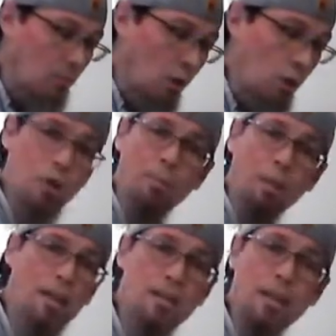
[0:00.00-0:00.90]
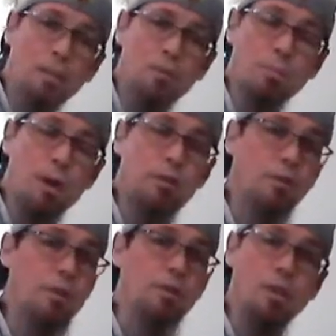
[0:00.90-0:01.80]
Who can make a sandwich better
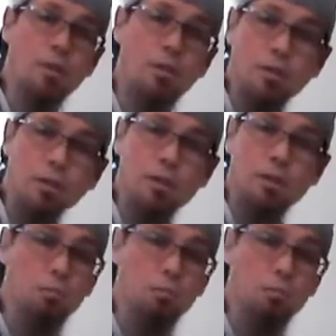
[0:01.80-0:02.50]
for yourself than you?